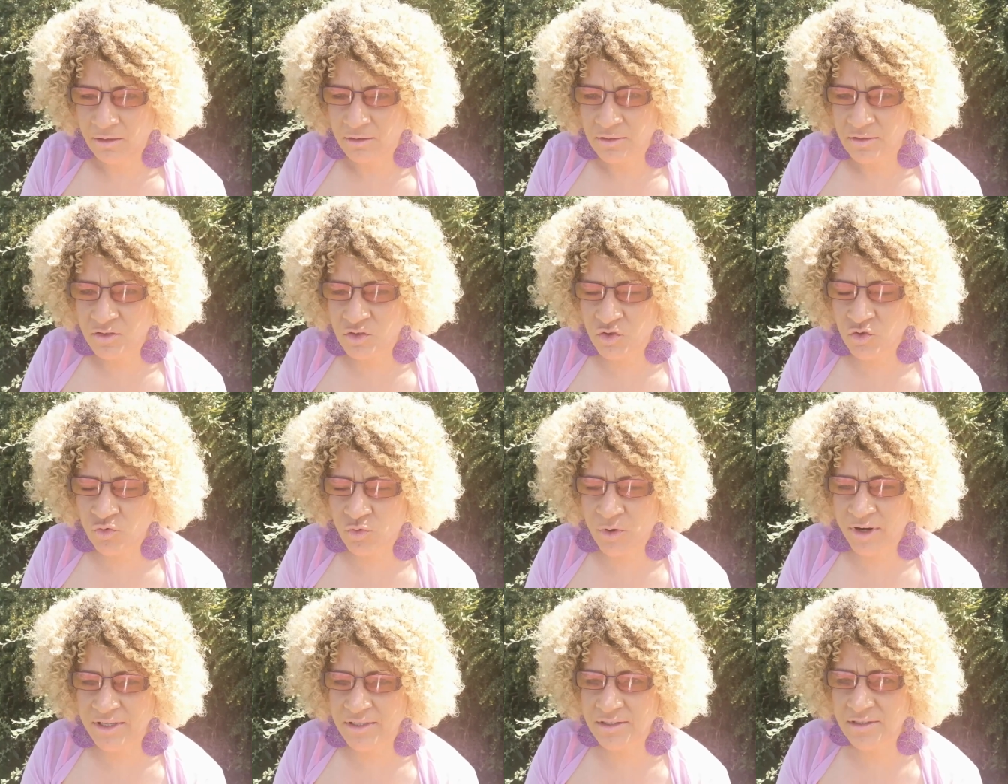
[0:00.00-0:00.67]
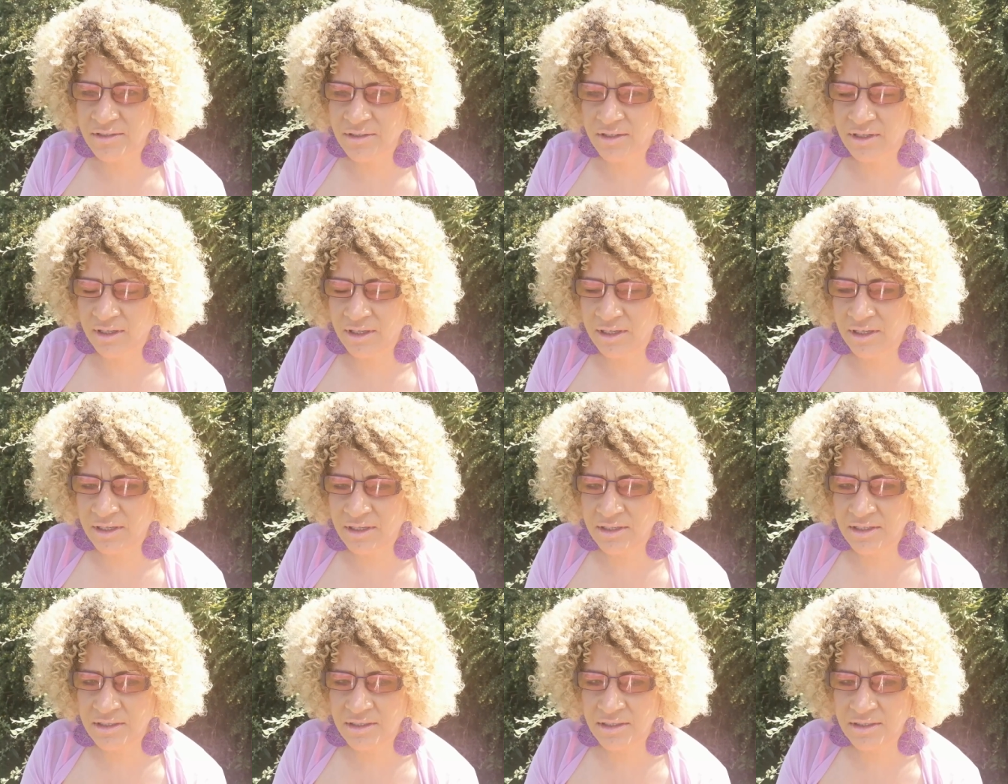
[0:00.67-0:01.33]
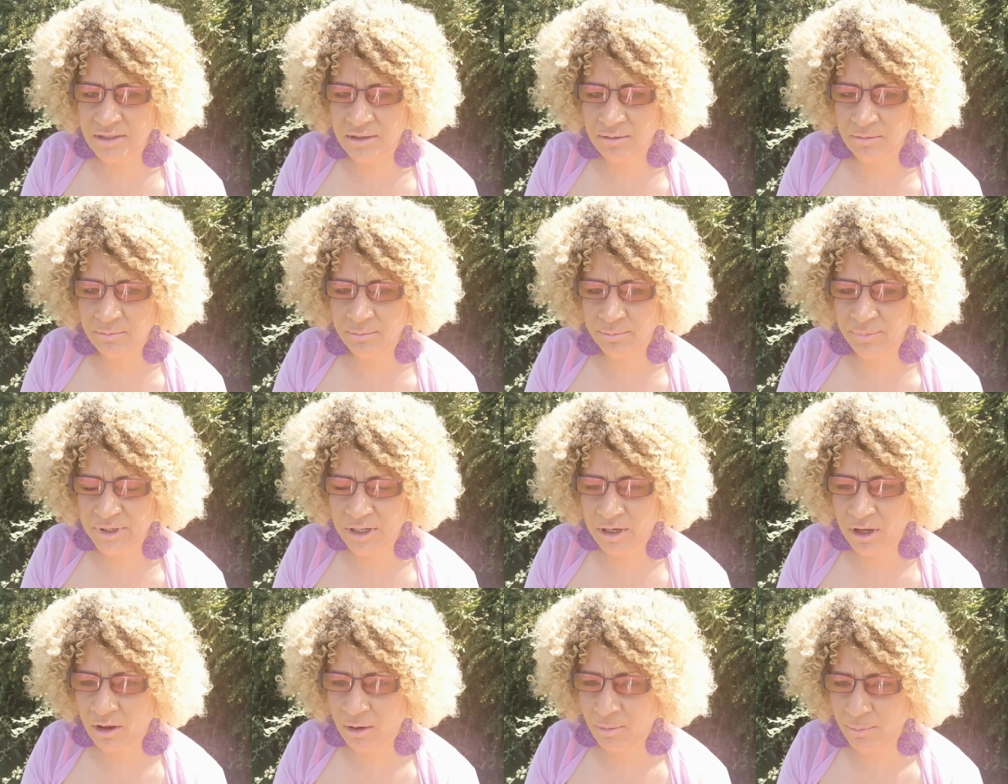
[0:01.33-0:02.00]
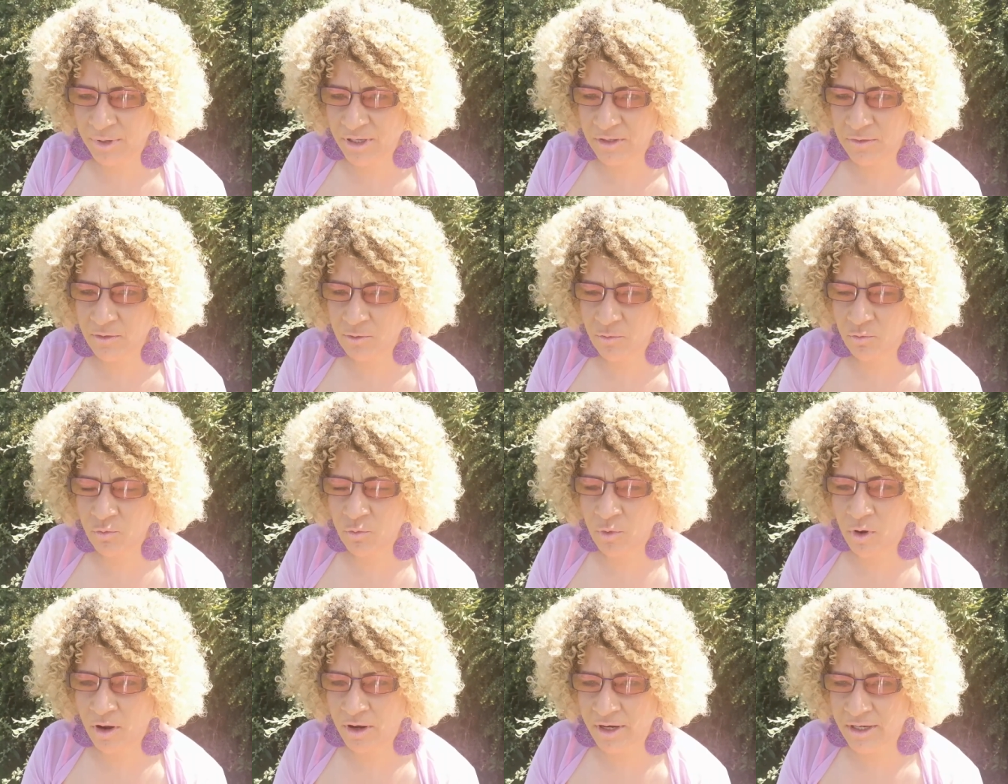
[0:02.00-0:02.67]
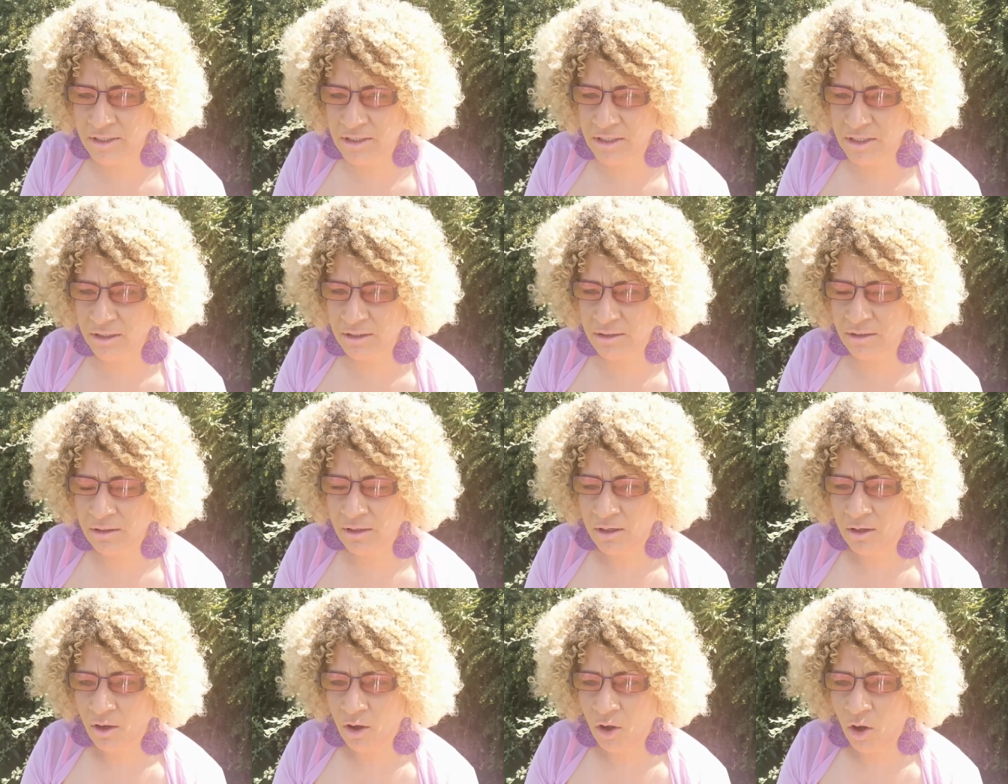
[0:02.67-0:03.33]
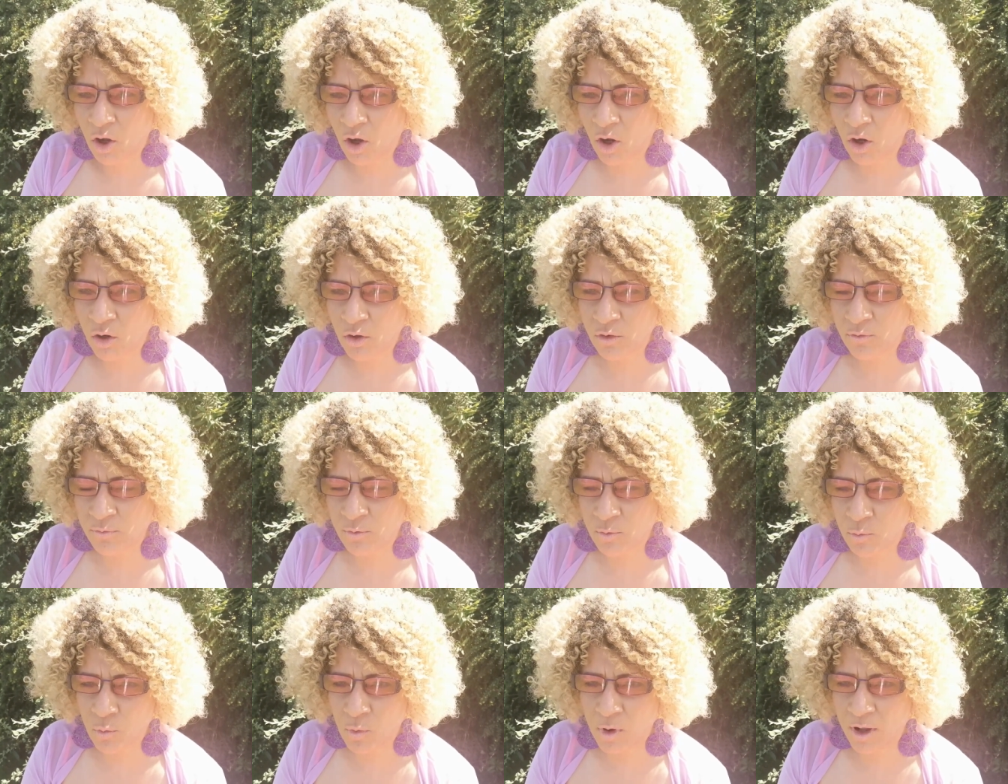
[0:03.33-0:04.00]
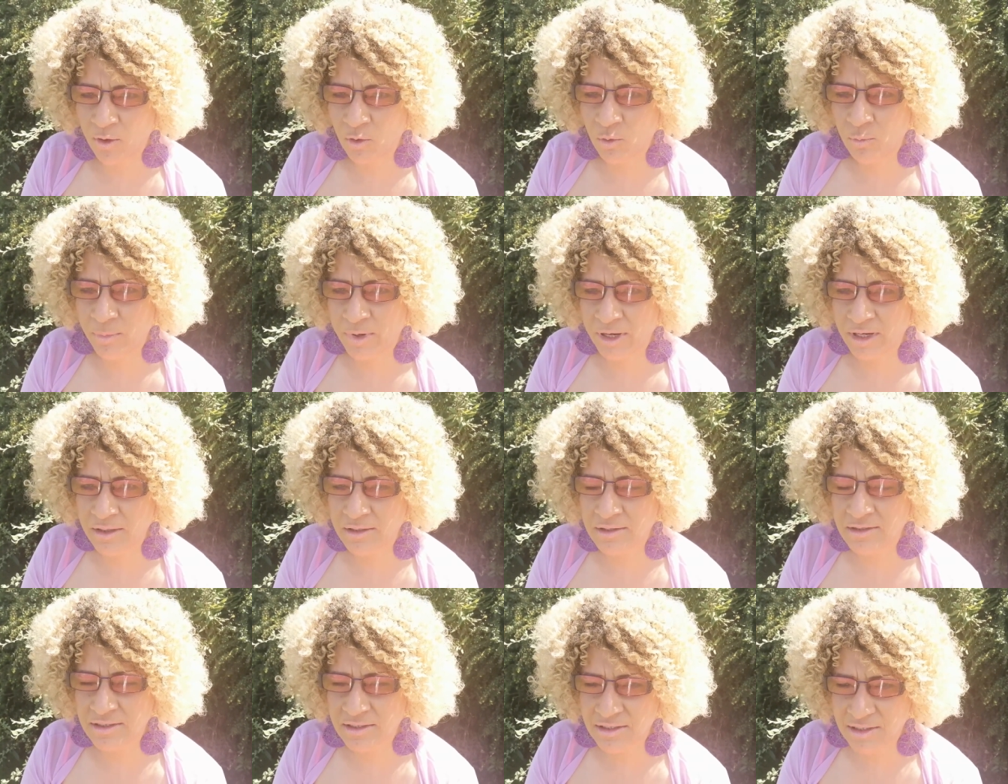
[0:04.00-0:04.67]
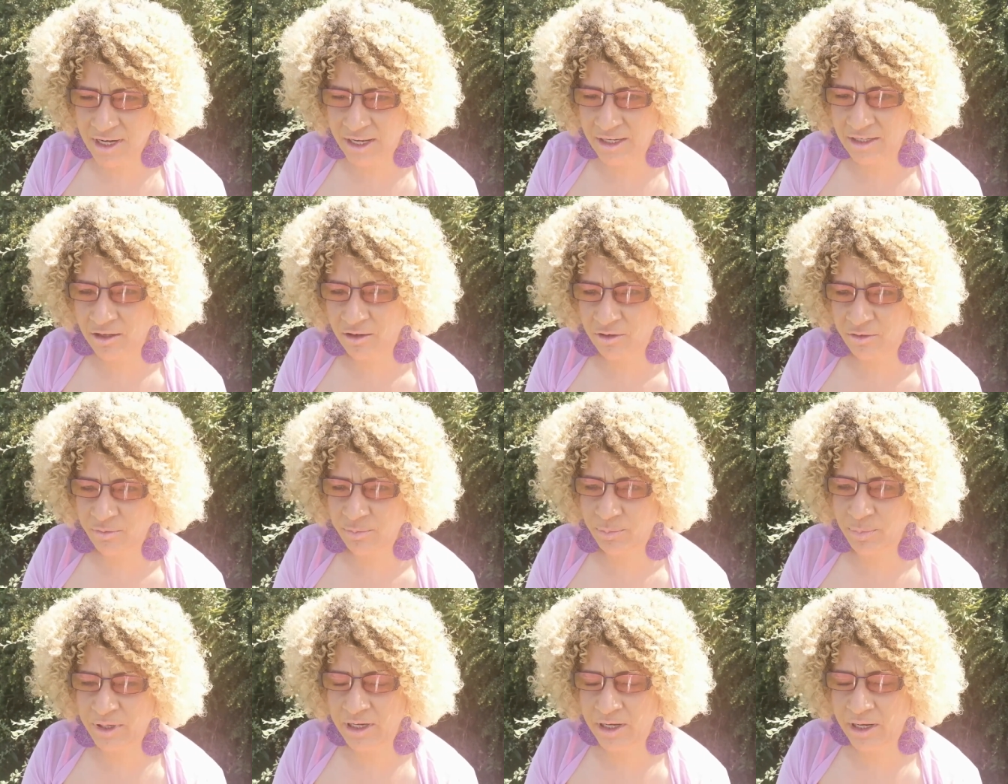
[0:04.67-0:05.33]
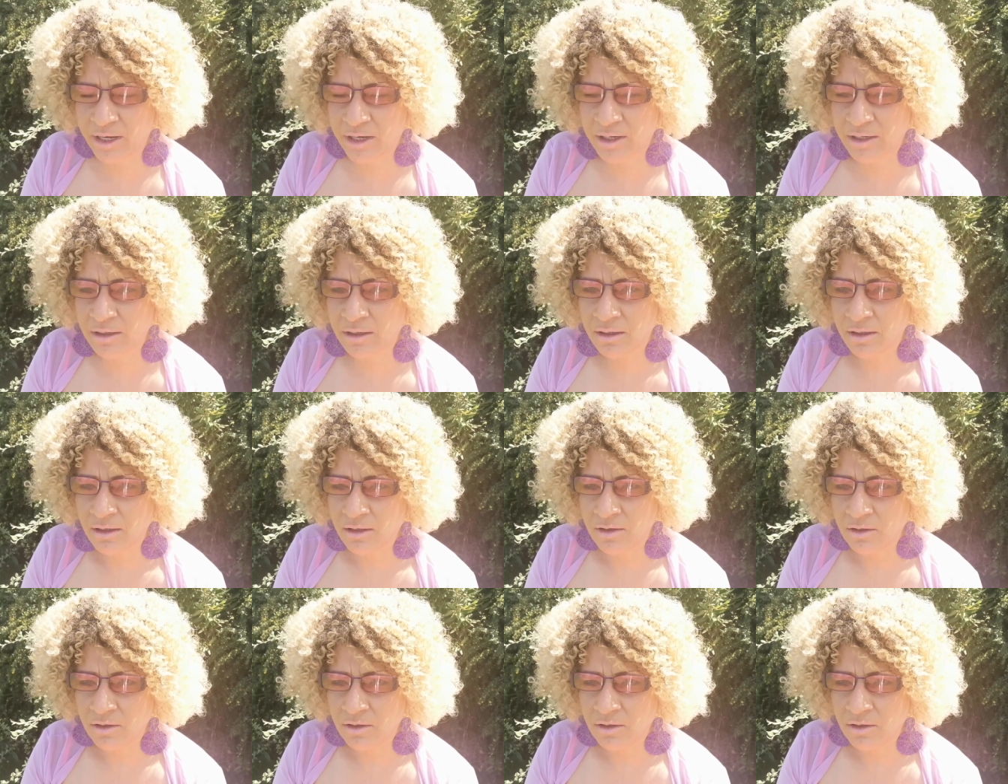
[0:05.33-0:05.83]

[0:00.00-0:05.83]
Stress is becoming the riding, overwhelming state of being.